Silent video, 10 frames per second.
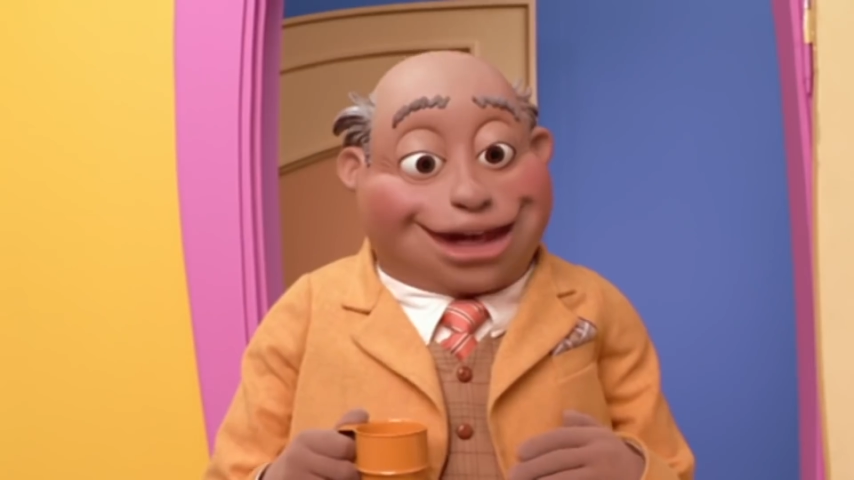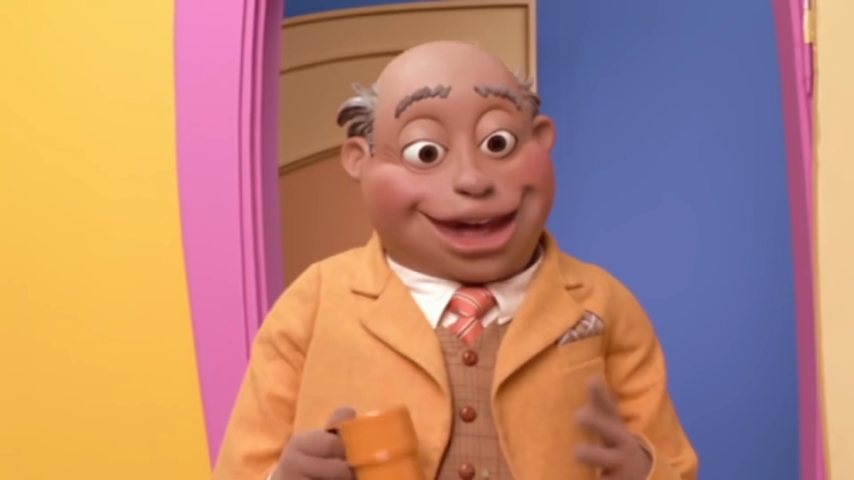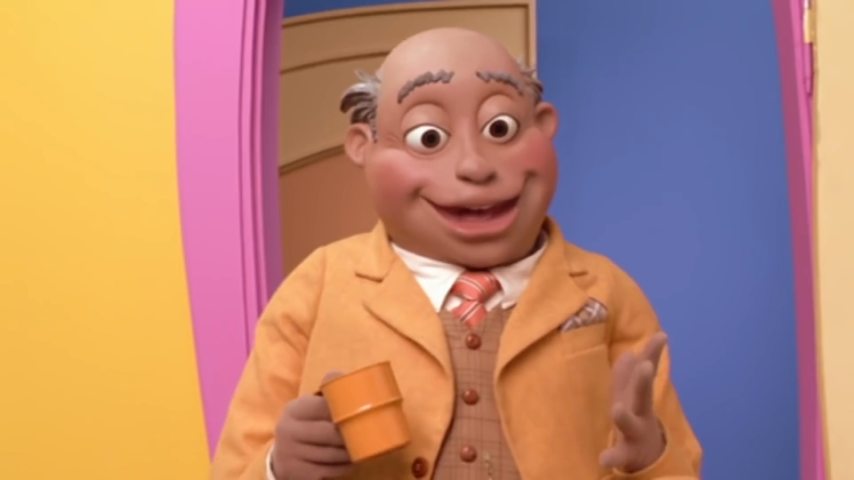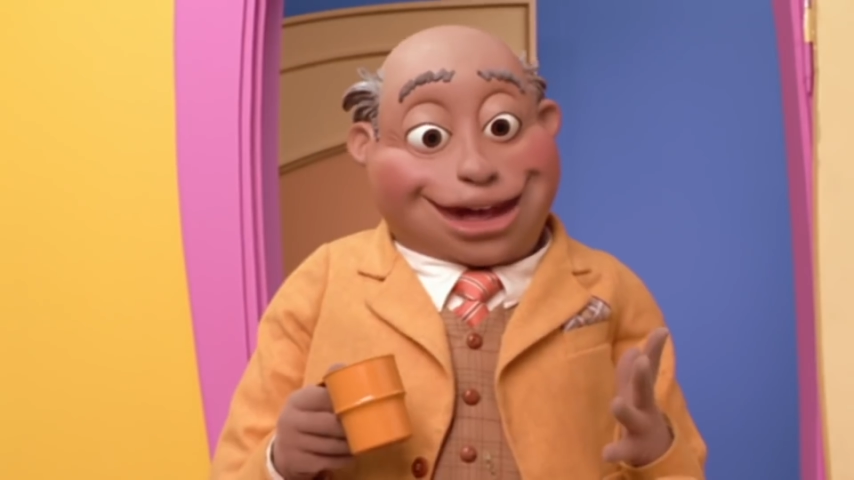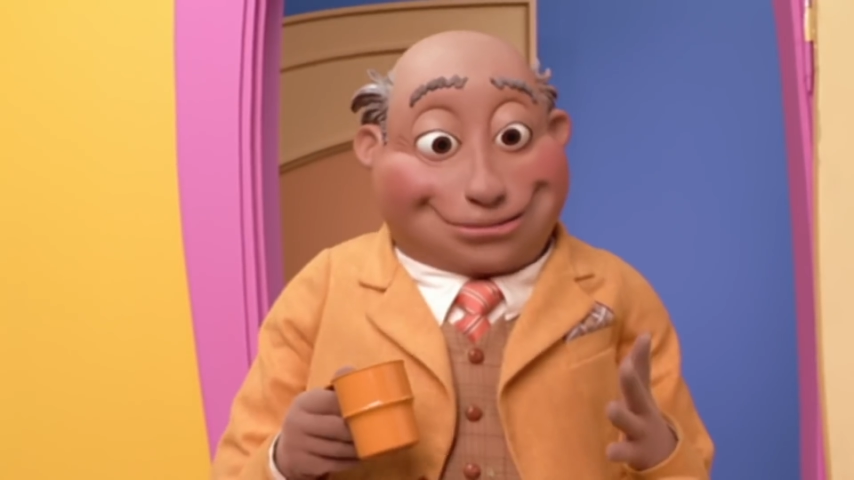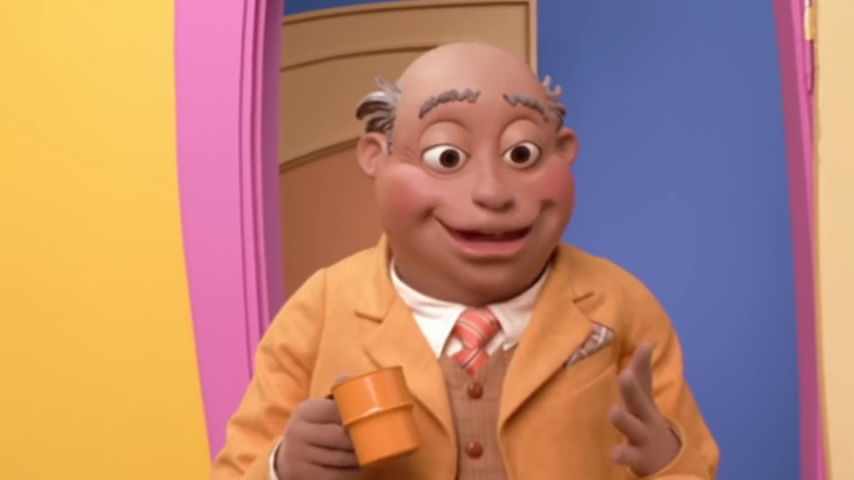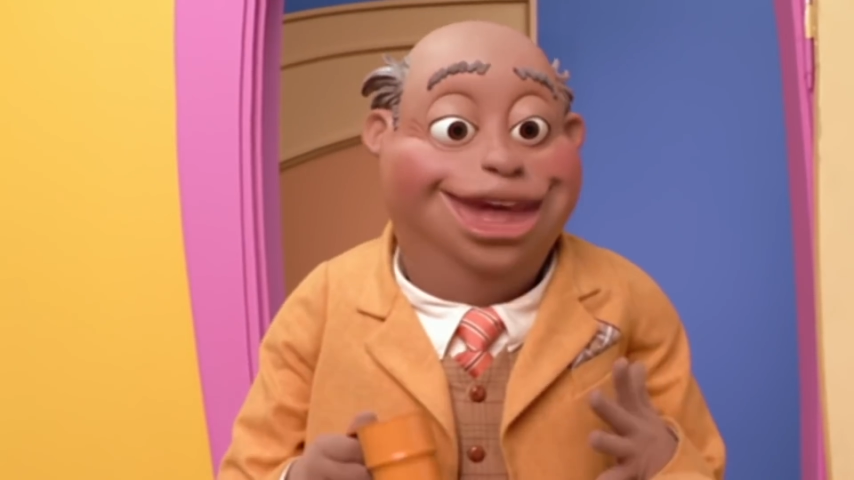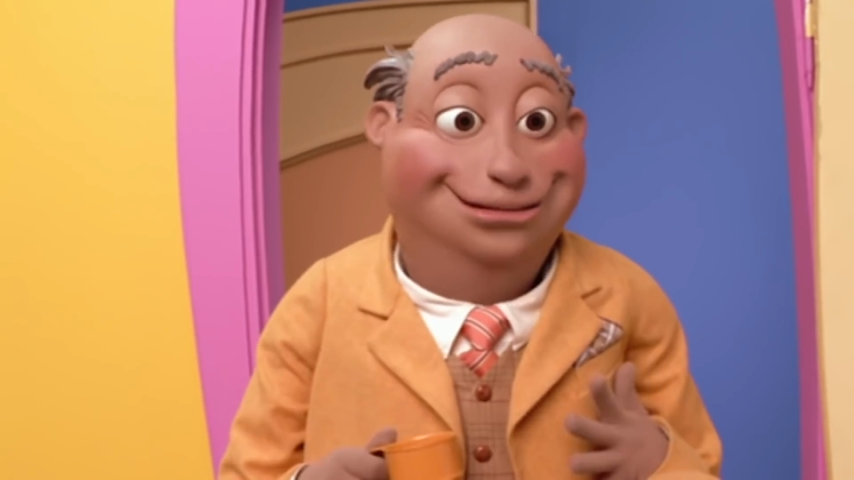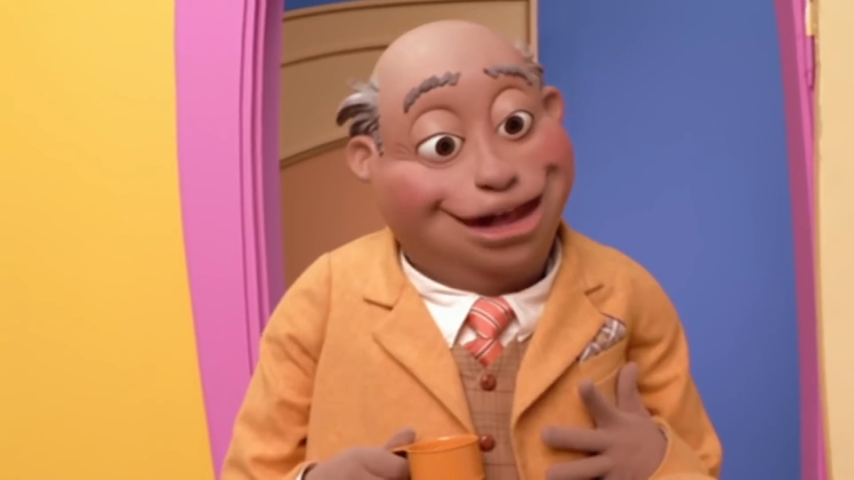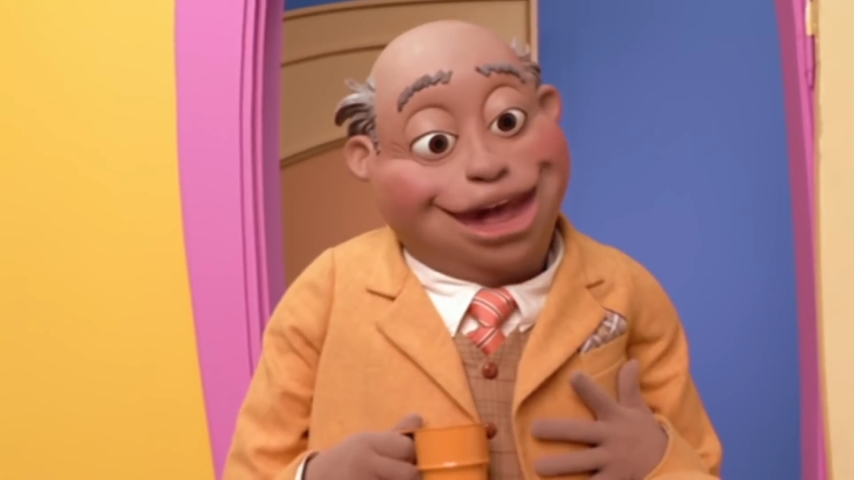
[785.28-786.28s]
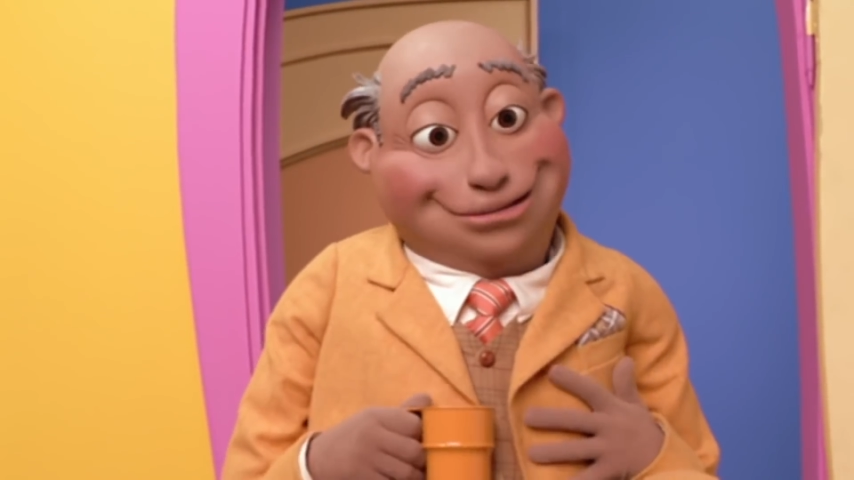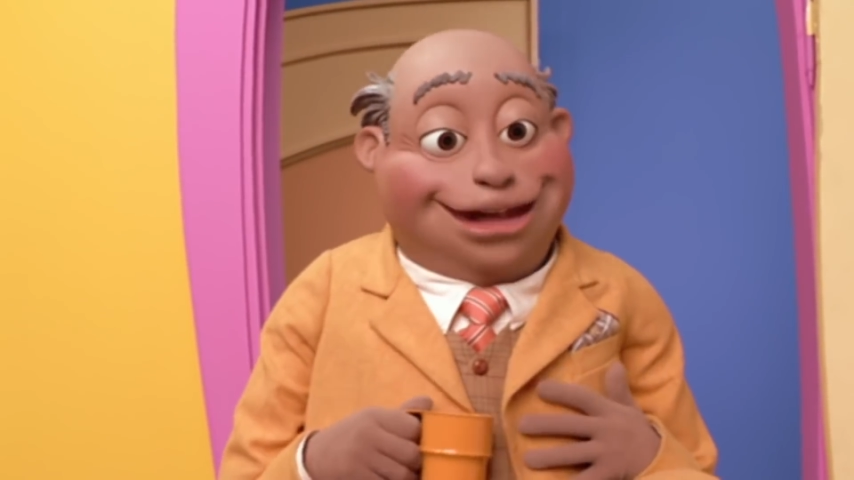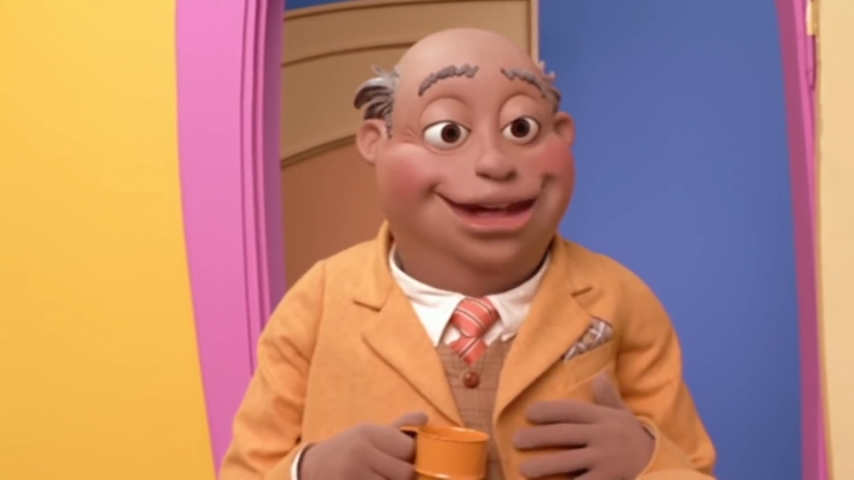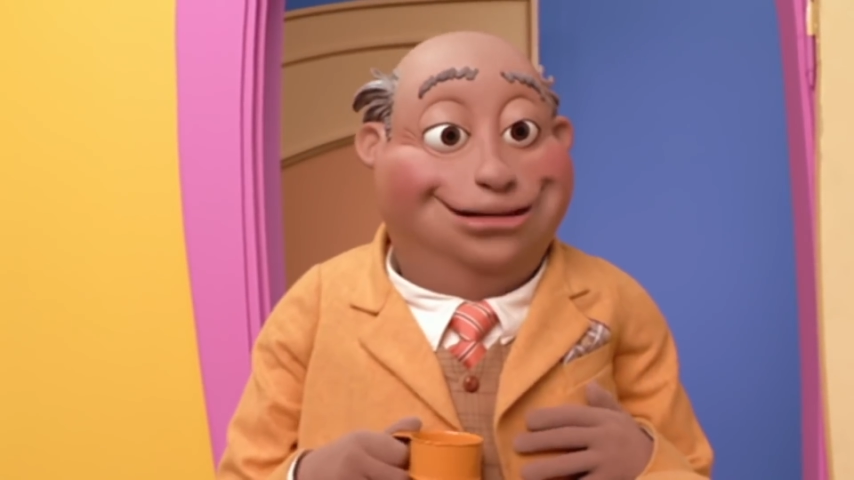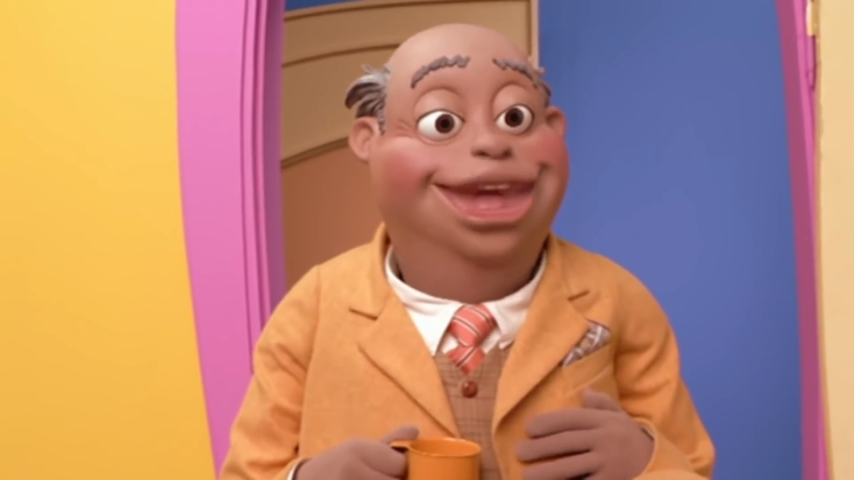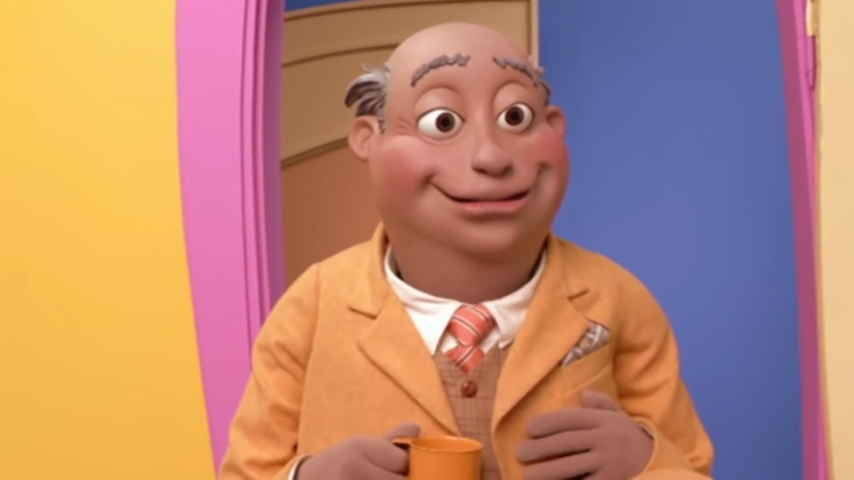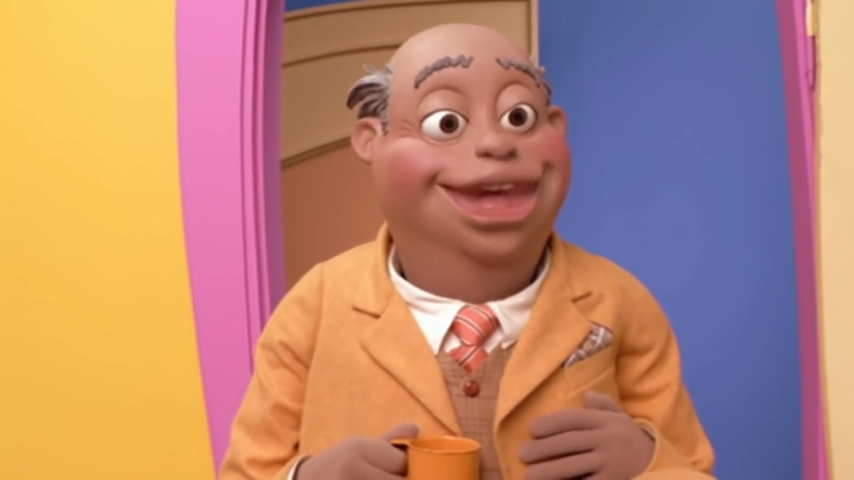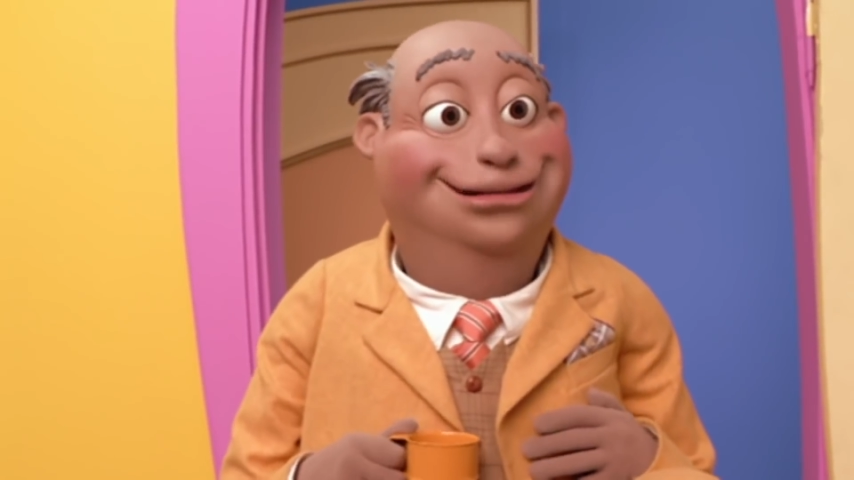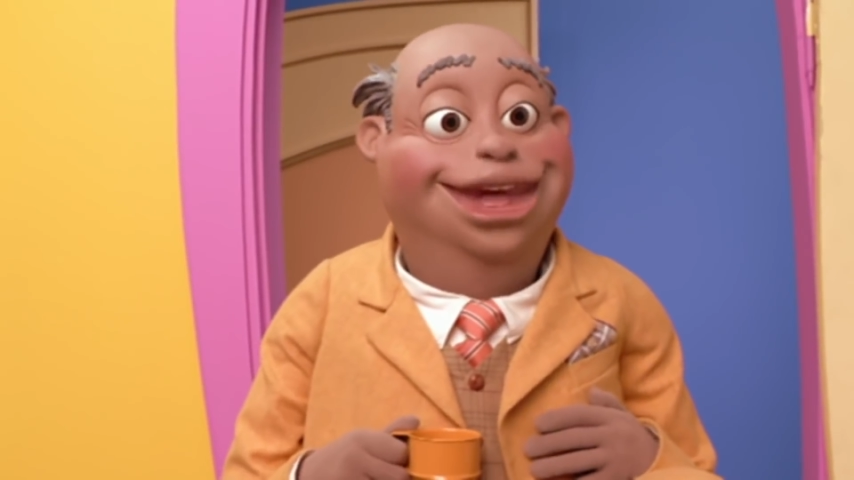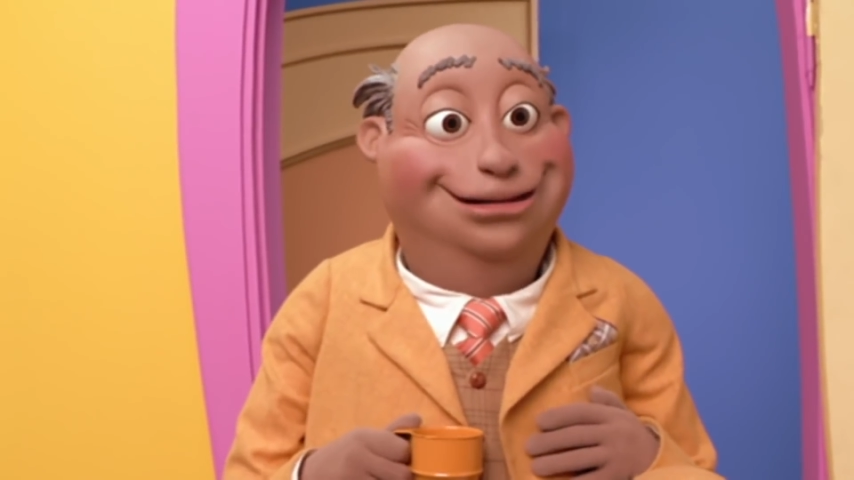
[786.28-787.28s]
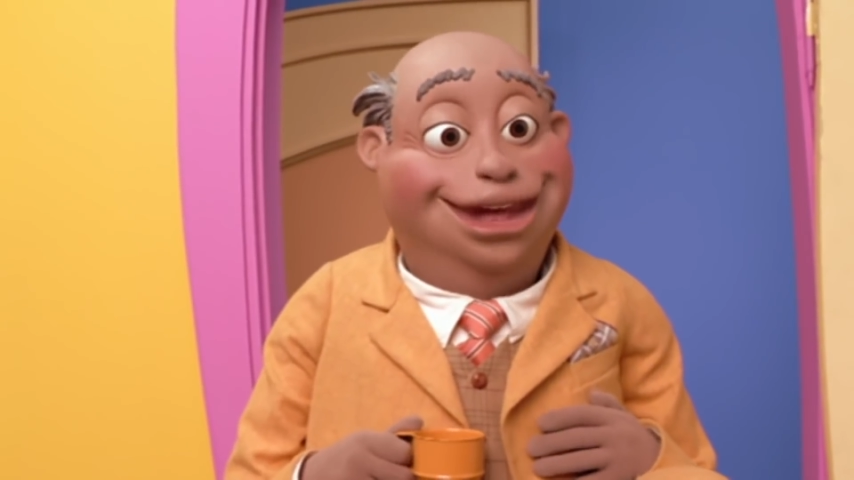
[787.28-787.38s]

Oh, I'm not sure it works anymore,